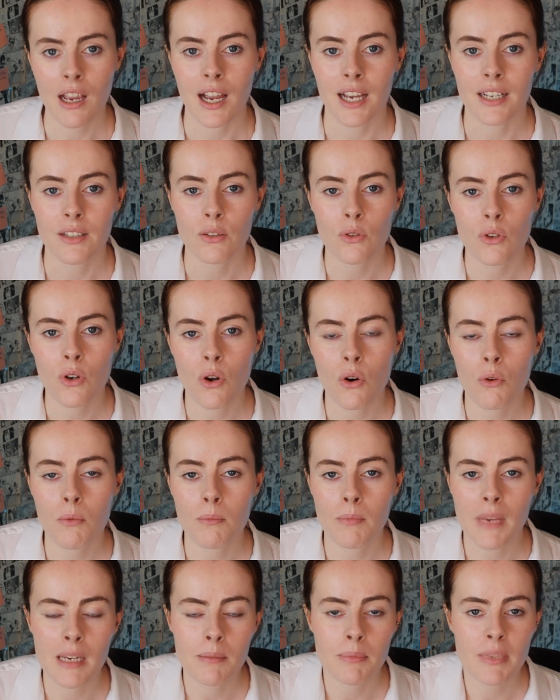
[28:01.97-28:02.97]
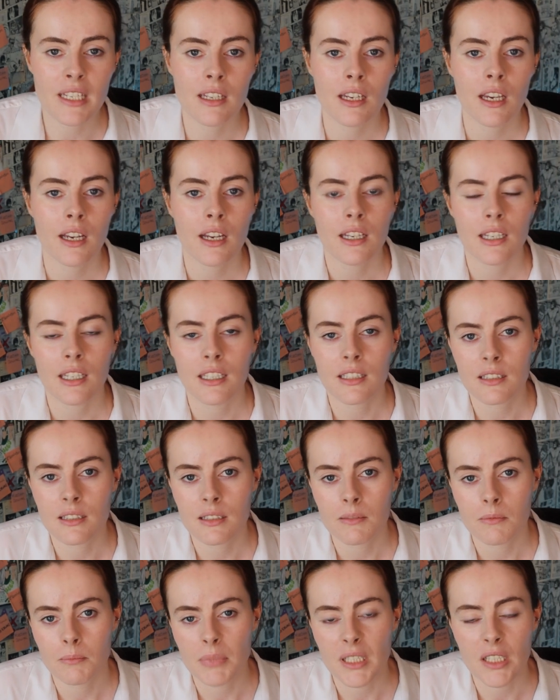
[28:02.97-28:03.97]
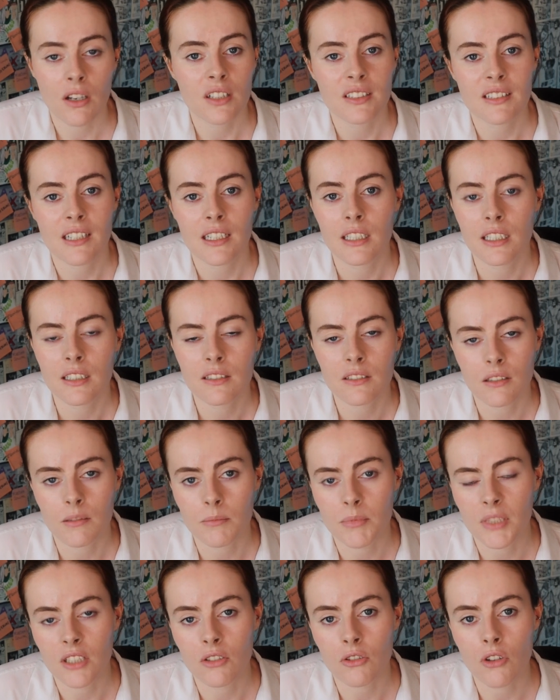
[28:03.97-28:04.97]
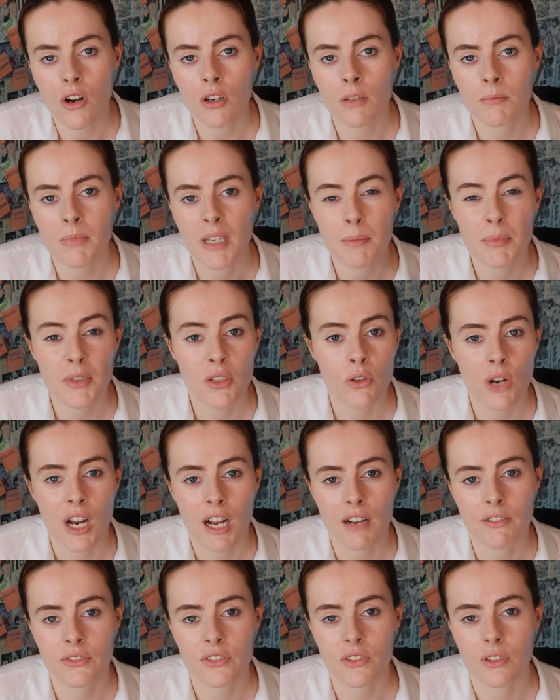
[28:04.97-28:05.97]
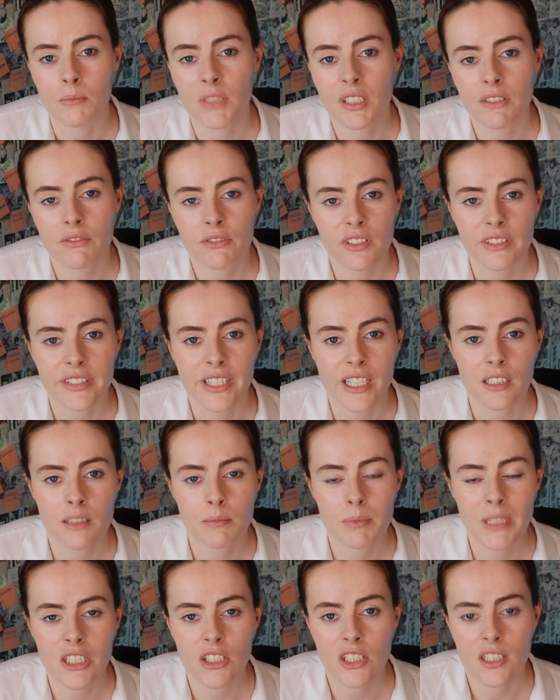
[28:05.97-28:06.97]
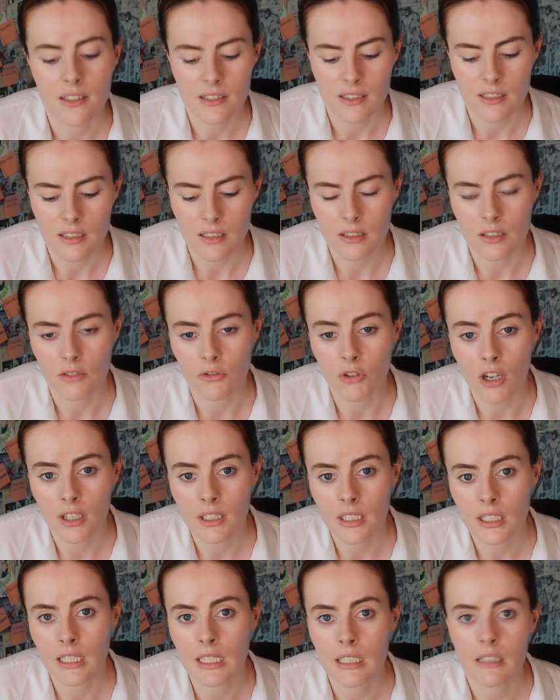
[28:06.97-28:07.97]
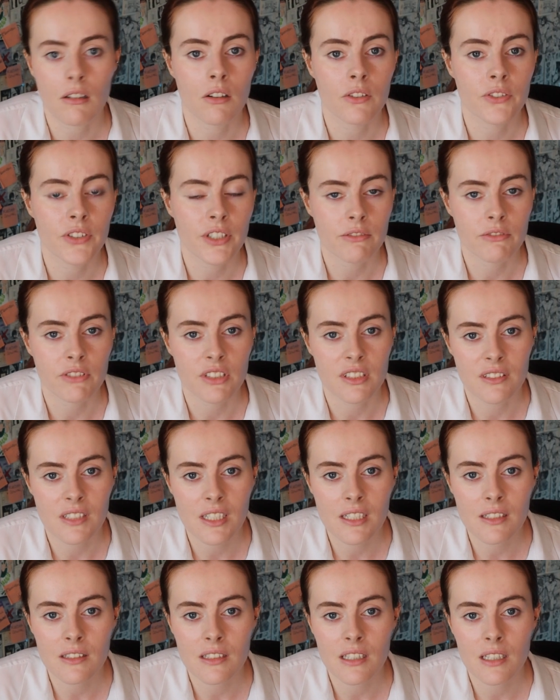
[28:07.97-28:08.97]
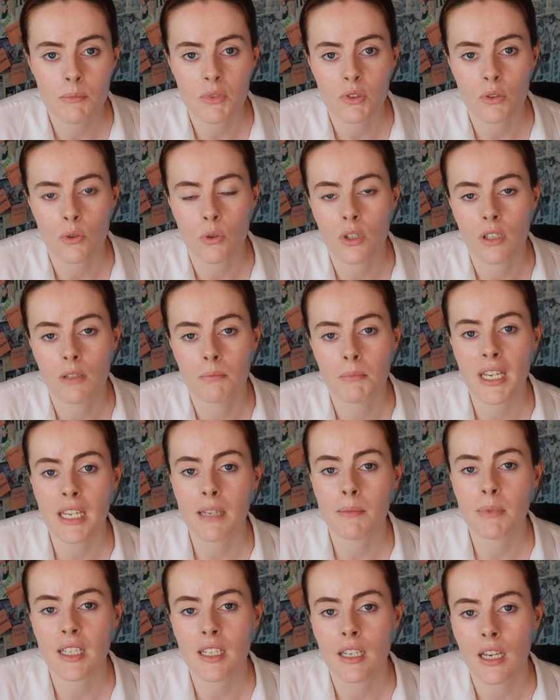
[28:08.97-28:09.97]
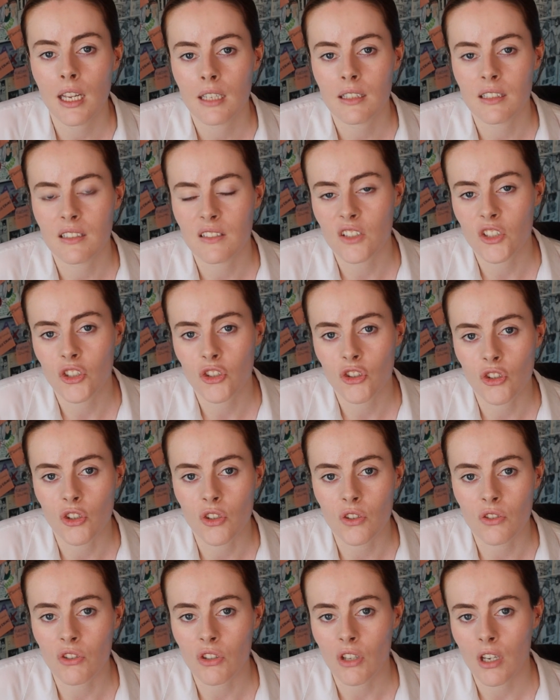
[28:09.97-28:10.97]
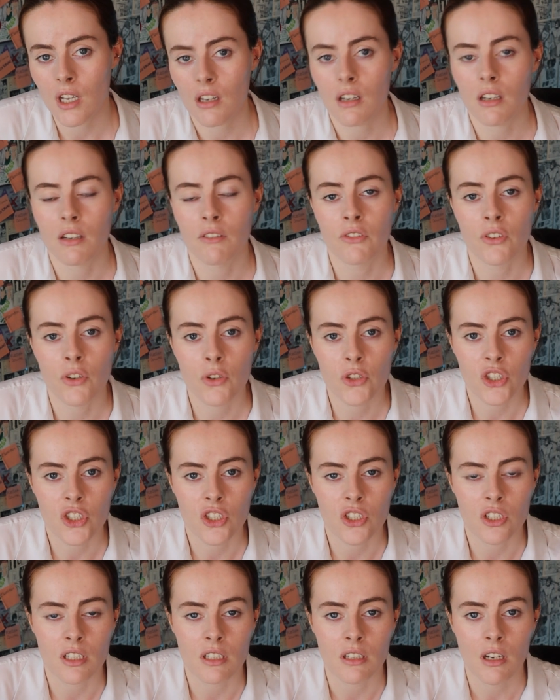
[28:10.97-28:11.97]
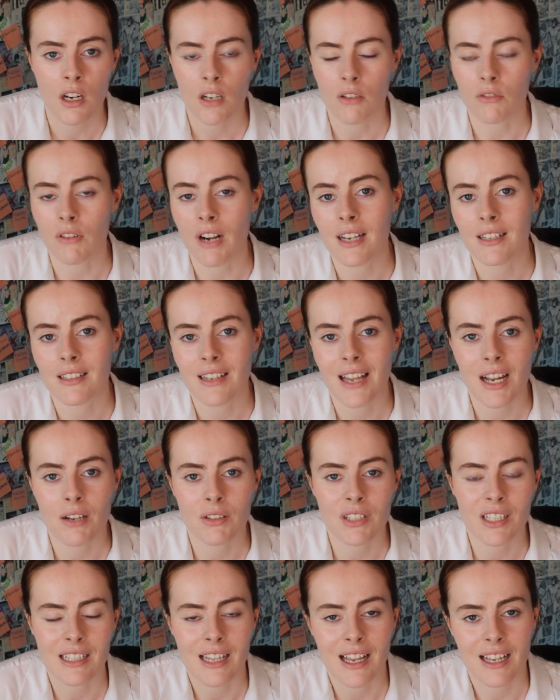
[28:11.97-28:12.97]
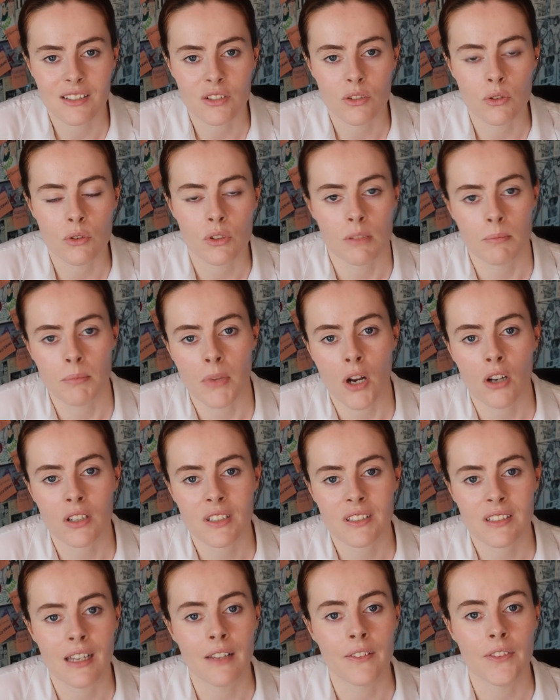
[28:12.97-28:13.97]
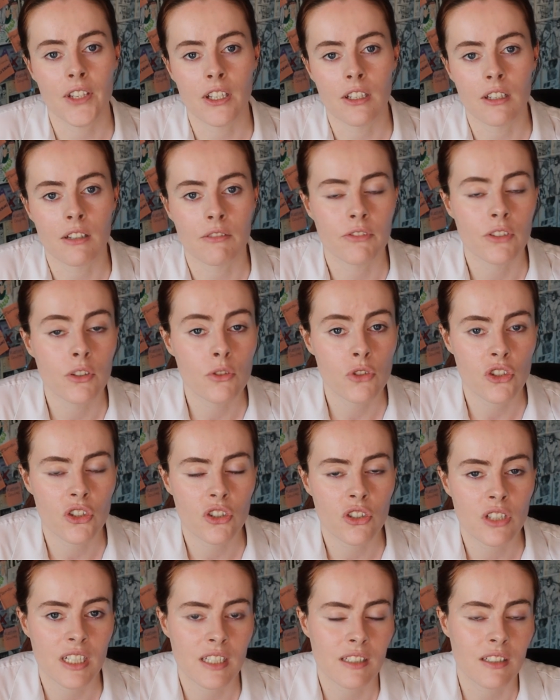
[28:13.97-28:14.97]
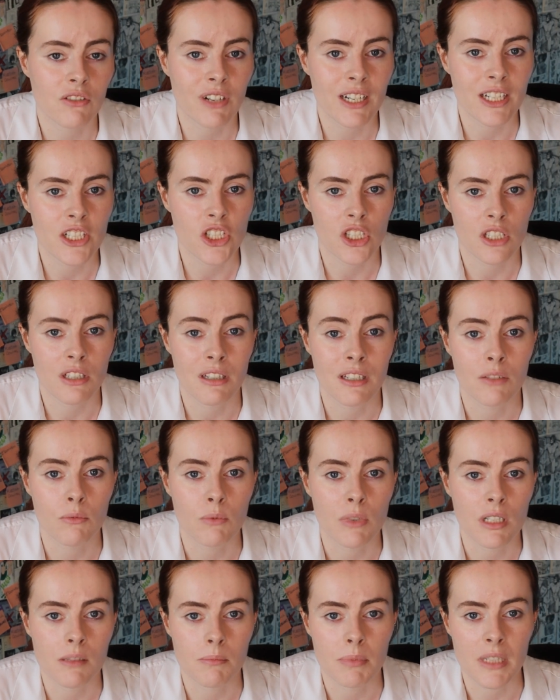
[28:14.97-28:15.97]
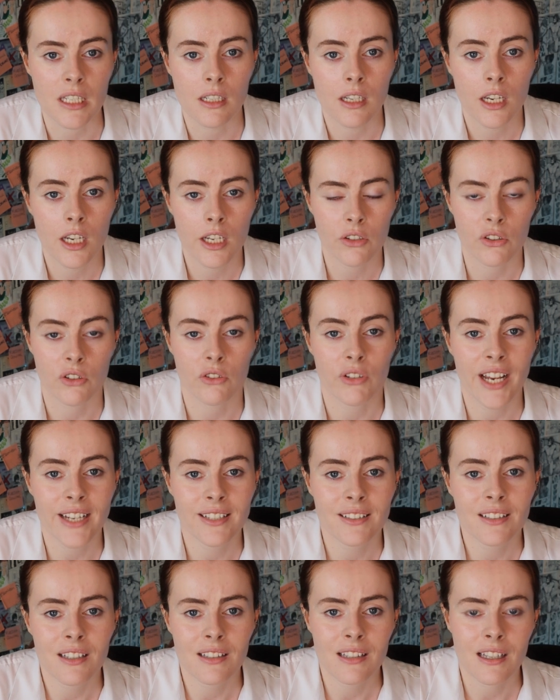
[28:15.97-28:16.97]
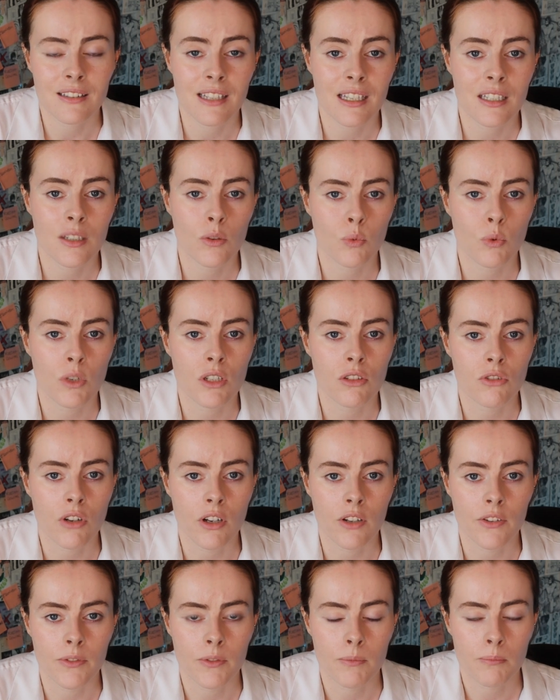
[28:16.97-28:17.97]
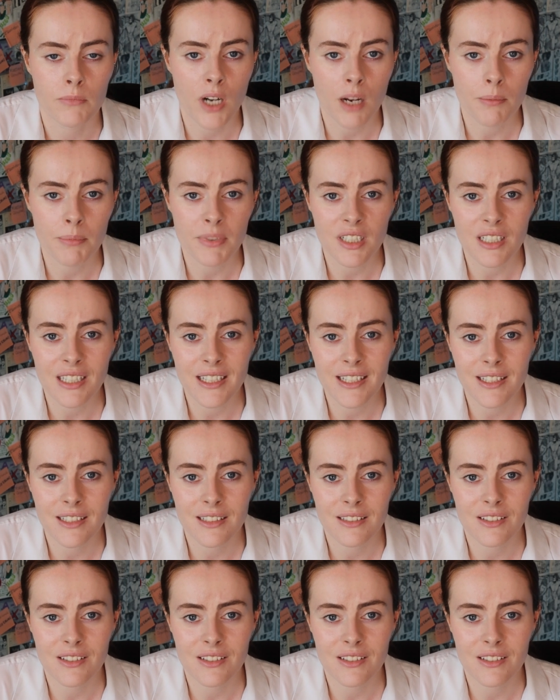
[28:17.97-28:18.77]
I don't know, maybe it's because I did something wrong, maybe you have some different experiences running it on different systems, or maybe this is just a version right now that has those bugs, and in a future iteration it will be corrected and then it will run properly.